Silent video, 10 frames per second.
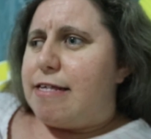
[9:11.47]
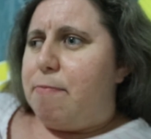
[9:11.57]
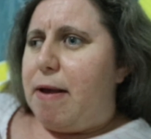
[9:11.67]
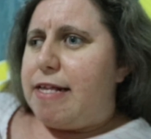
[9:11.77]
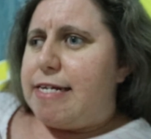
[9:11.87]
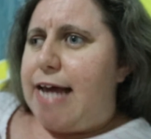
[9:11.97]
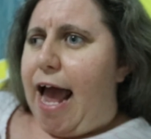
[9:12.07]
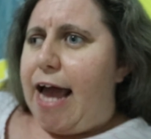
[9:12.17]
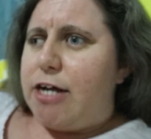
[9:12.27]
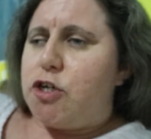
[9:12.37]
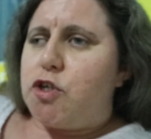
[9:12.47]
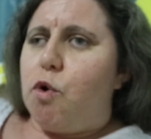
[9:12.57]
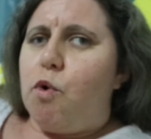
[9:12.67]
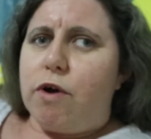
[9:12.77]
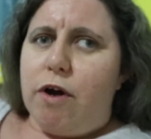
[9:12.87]
spent the day just
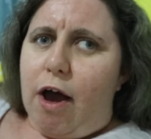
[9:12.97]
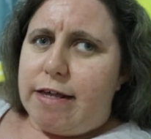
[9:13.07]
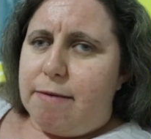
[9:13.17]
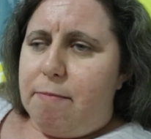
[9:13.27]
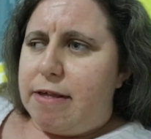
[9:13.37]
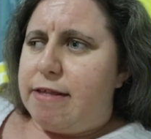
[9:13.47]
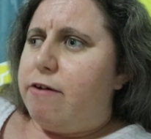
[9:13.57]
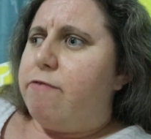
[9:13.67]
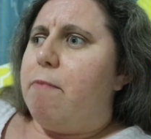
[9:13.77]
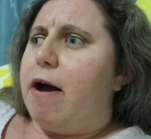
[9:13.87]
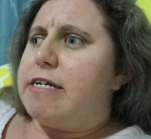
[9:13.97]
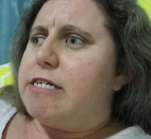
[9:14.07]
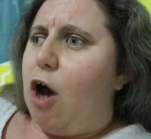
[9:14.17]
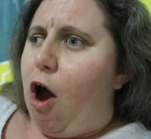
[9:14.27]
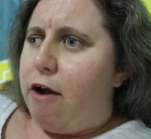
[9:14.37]
organising myself, my
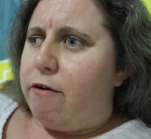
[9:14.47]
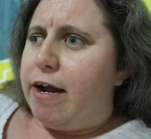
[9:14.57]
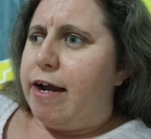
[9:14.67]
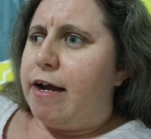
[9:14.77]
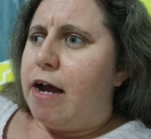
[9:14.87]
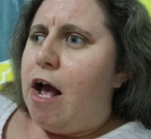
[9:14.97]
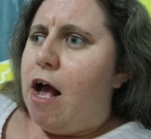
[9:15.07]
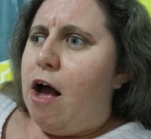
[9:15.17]
diary,